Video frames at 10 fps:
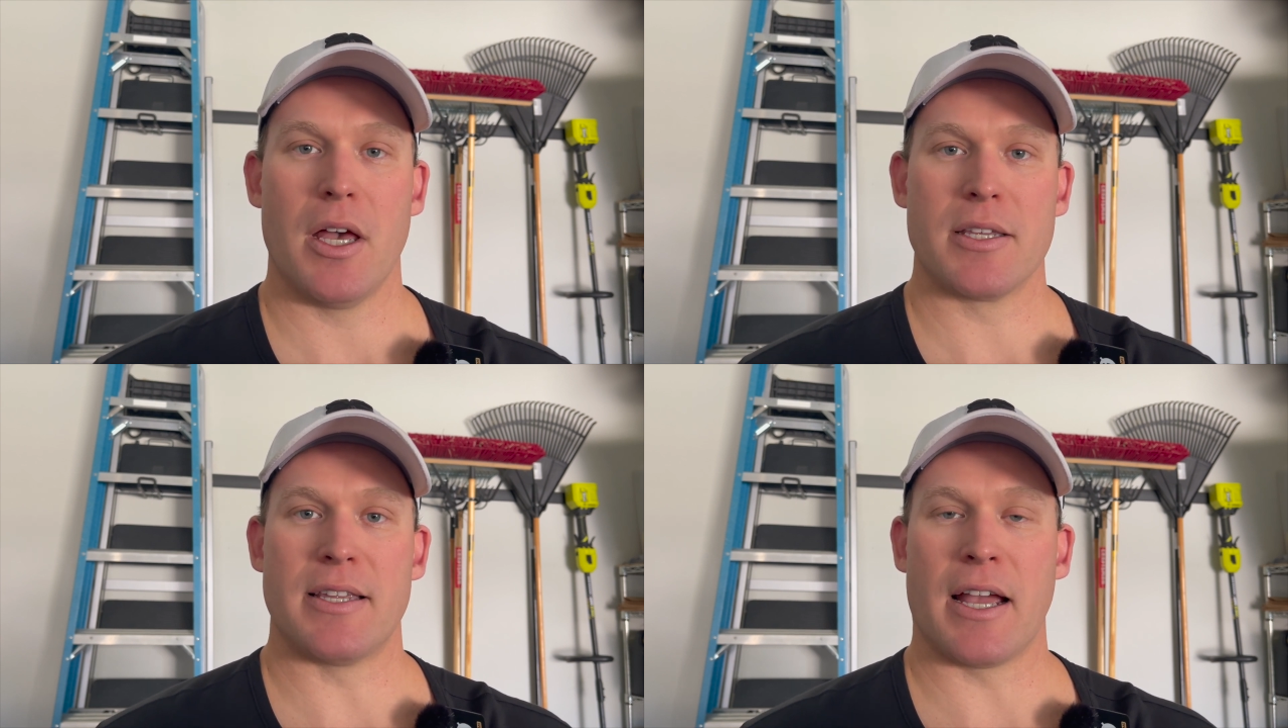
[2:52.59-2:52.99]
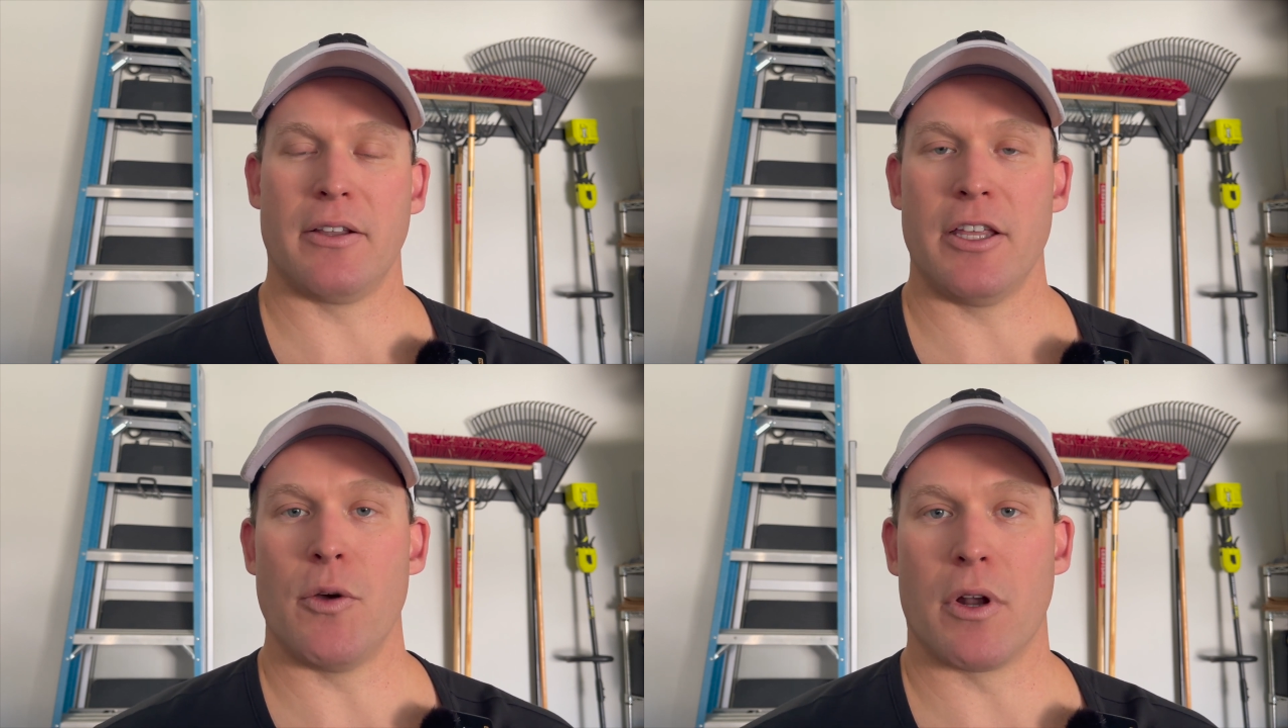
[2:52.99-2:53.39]

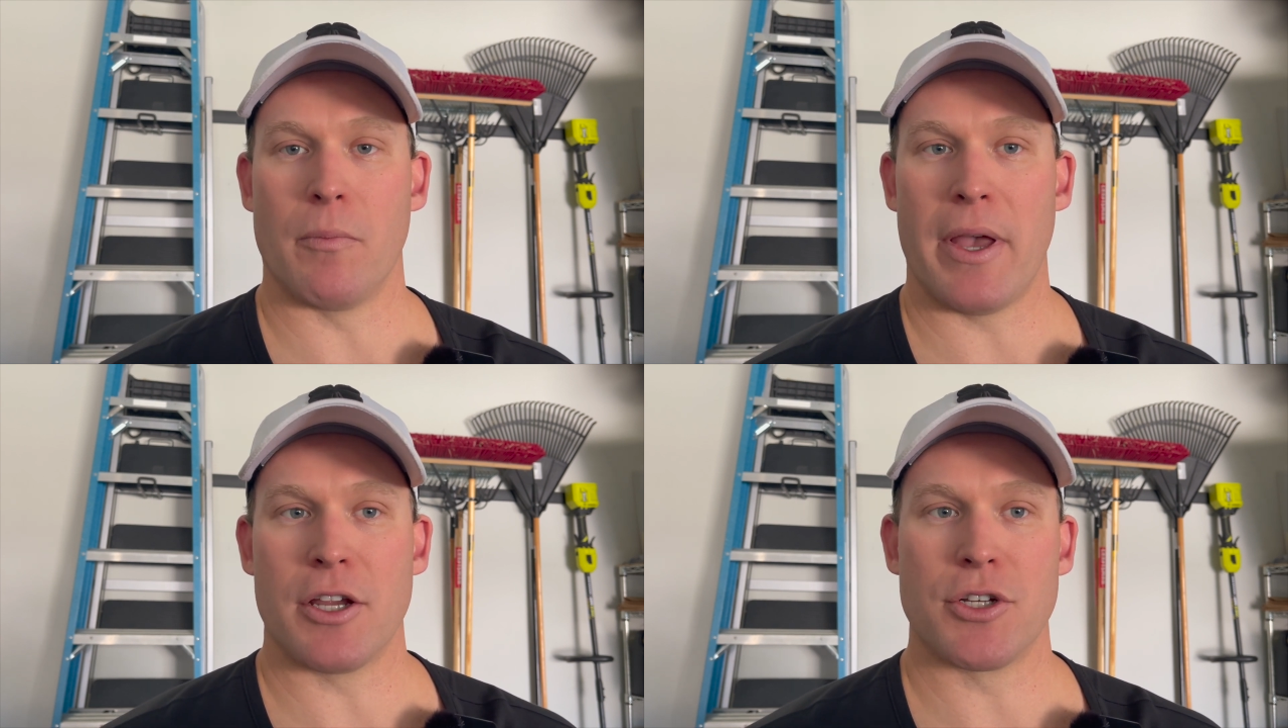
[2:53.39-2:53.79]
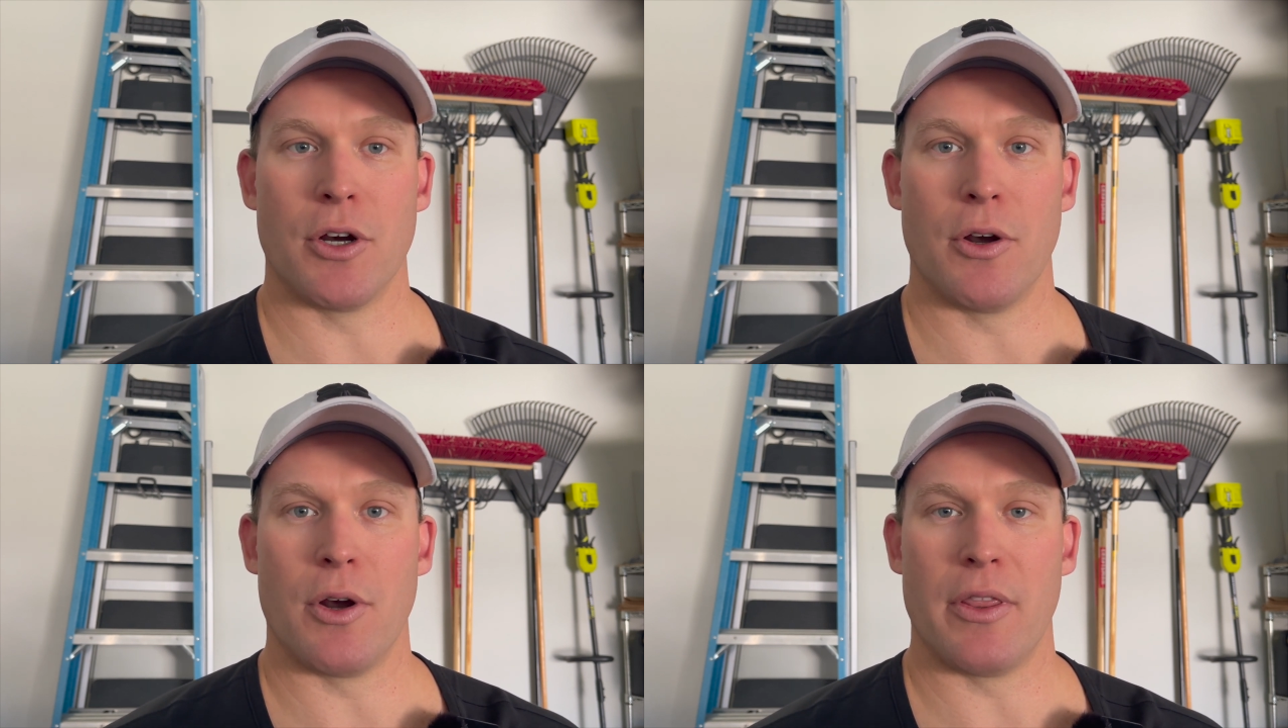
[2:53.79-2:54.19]
Secondly, you want to make
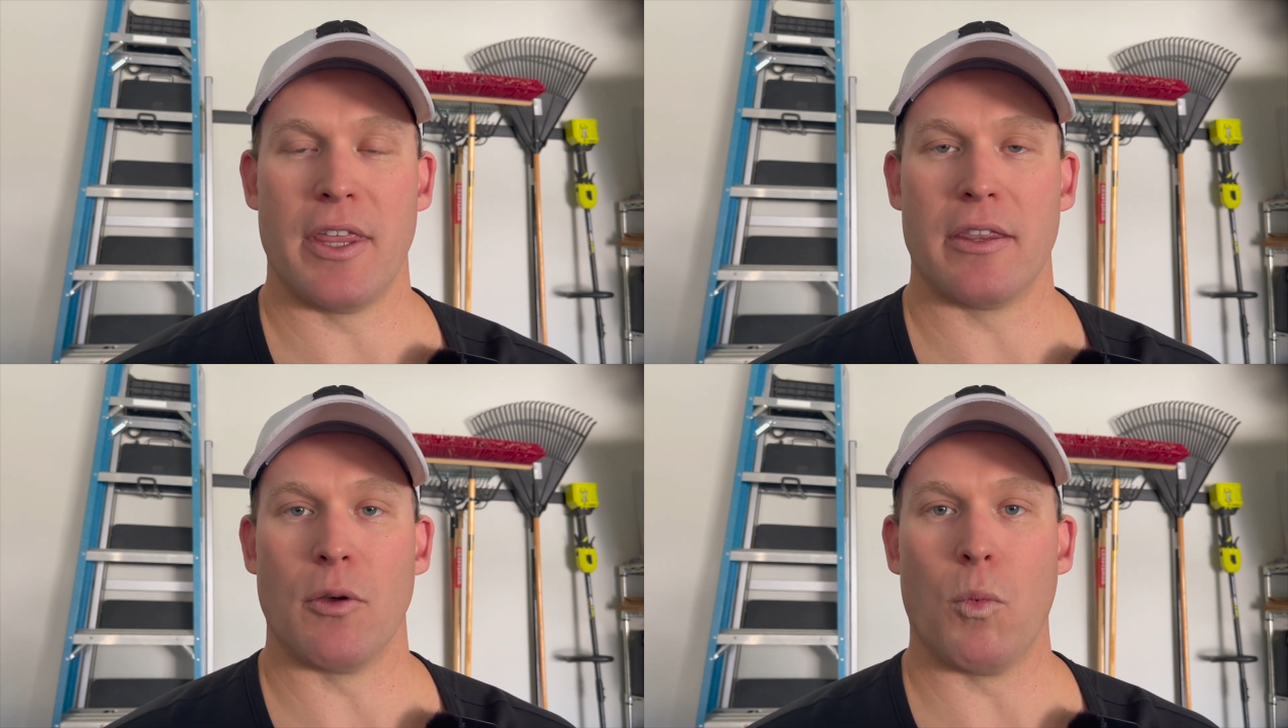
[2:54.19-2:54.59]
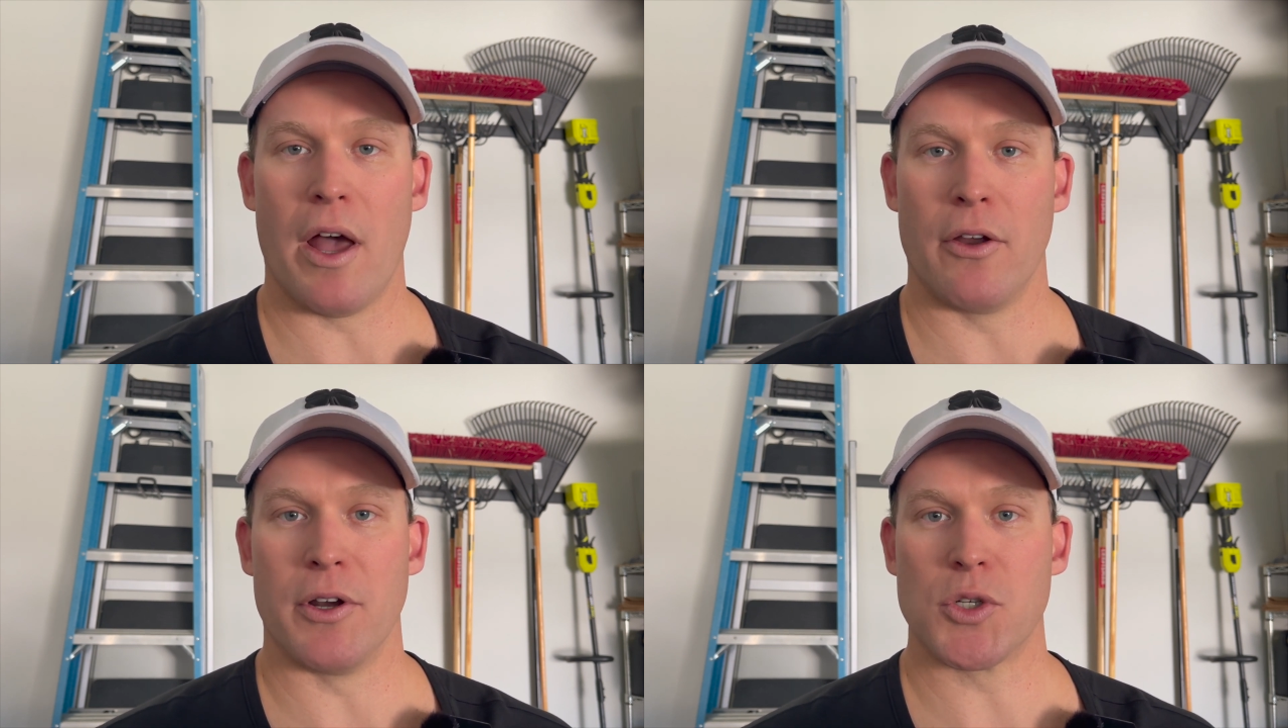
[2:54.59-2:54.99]
sure that the
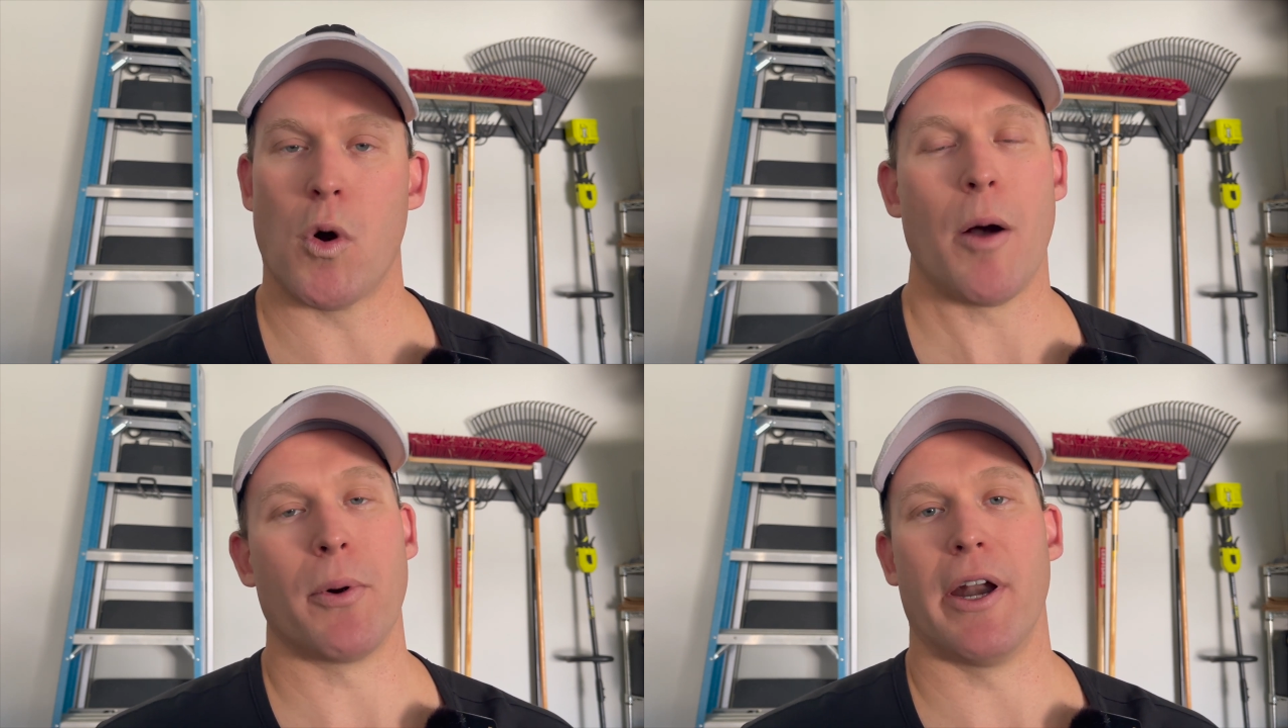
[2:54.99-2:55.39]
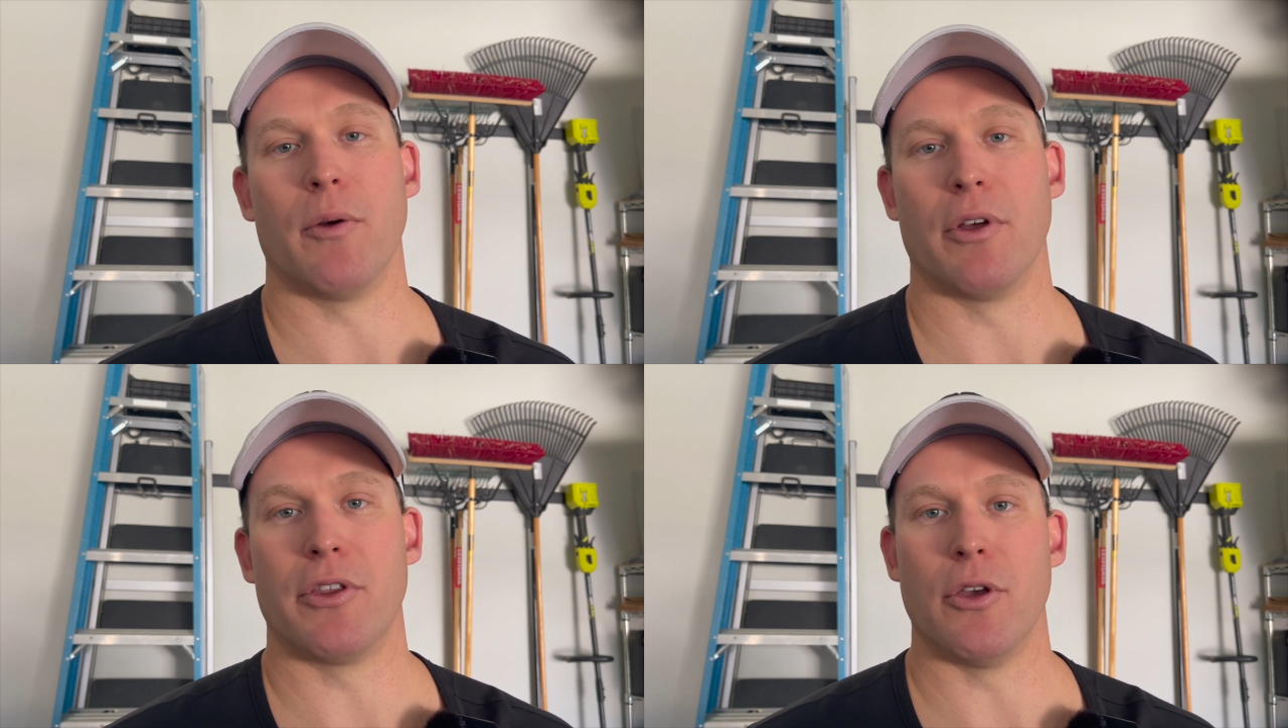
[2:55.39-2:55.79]
weather is
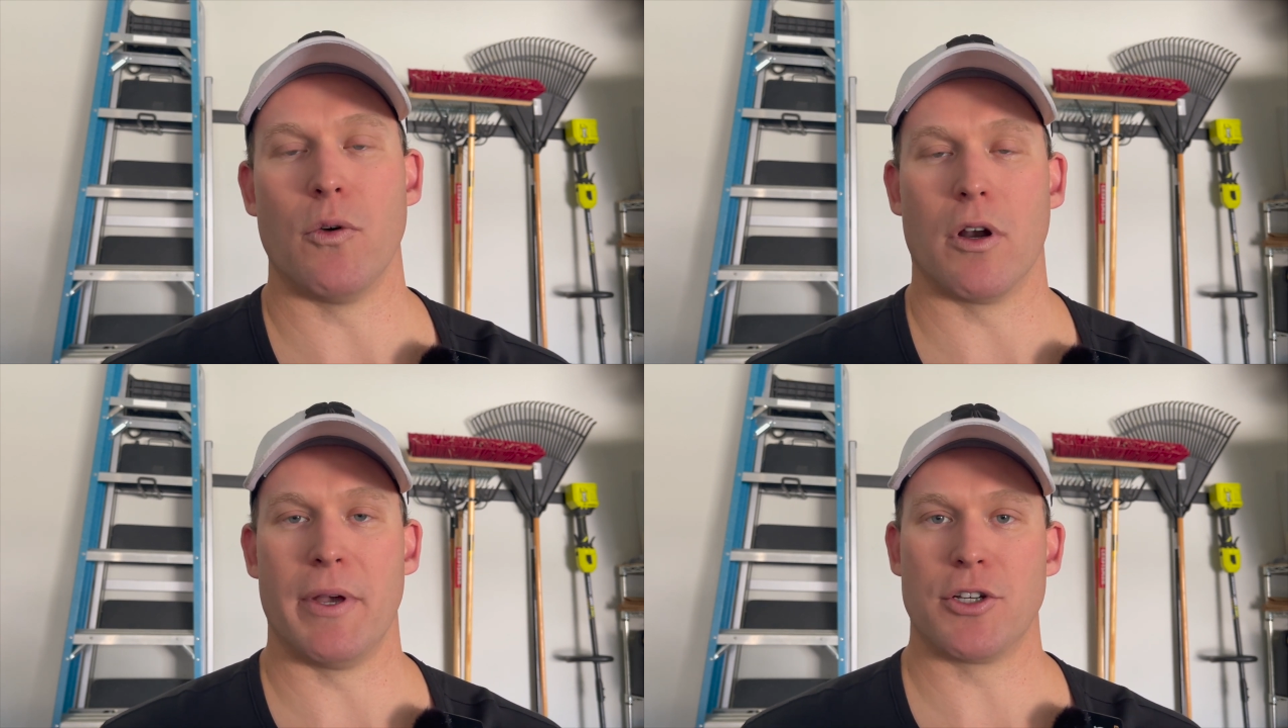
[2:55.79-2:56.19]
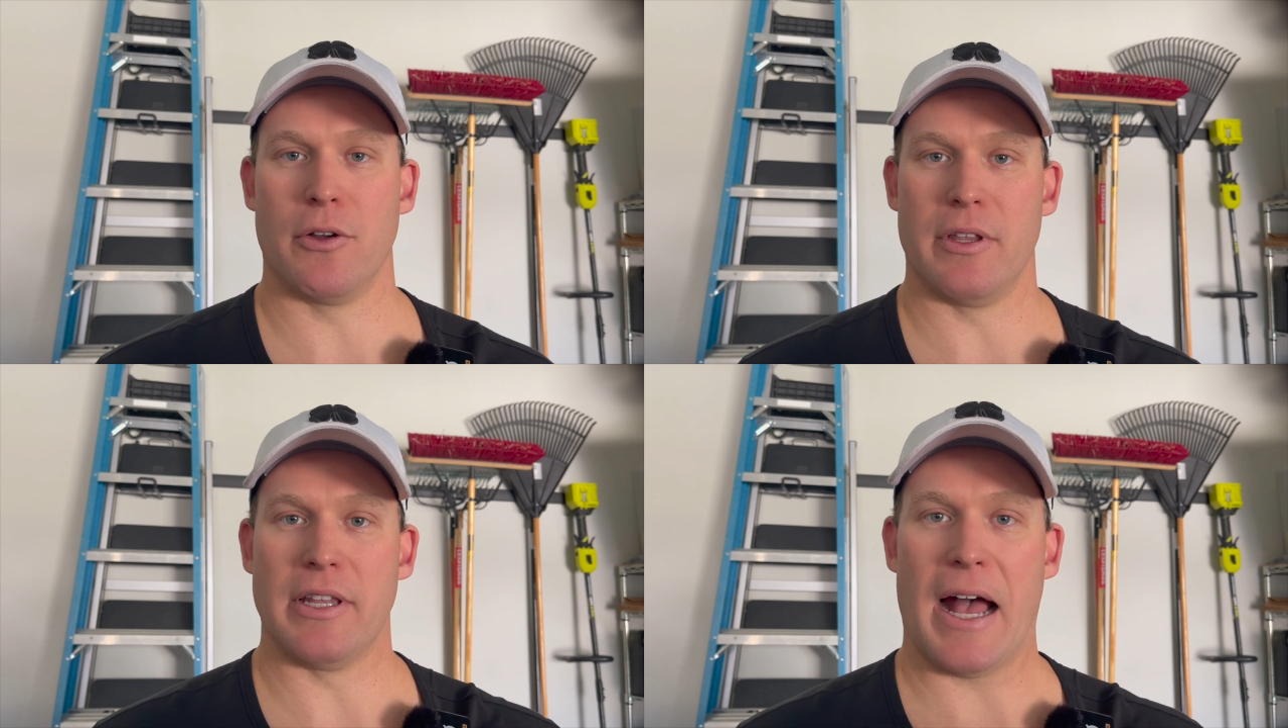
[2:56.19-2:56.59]
cooperating with you. You want to make
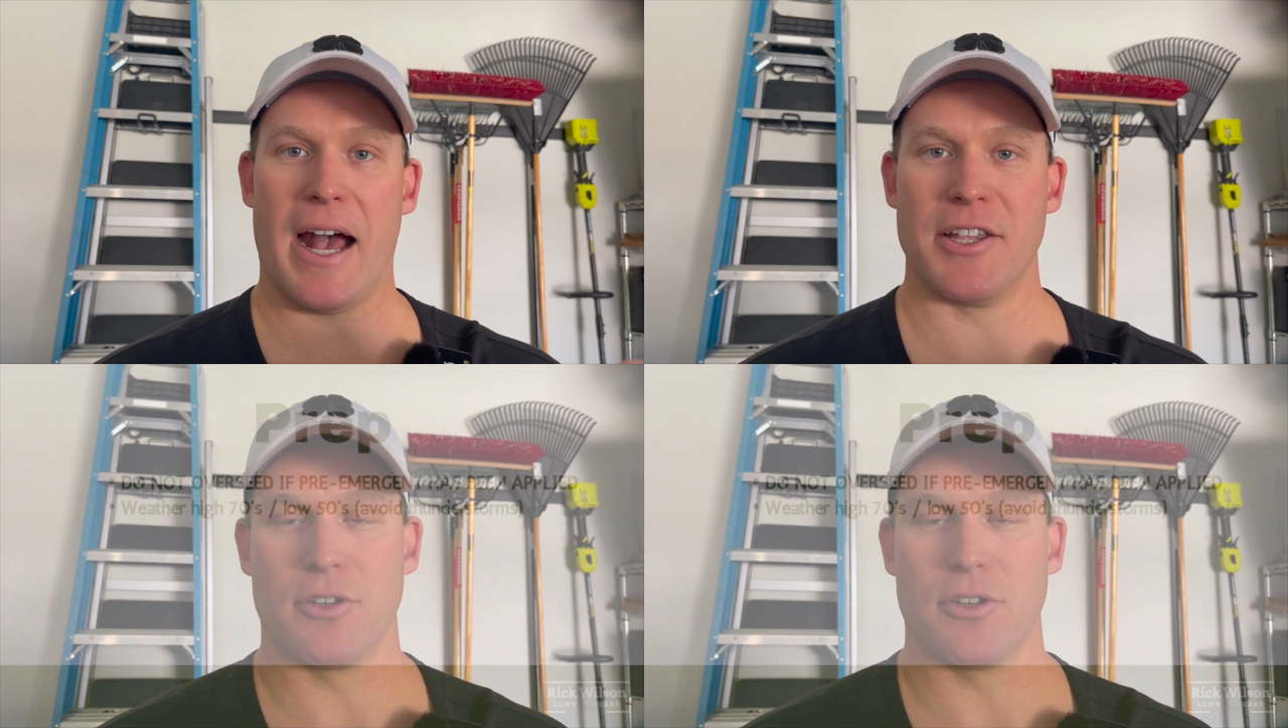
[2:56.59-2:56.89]
sure that the highs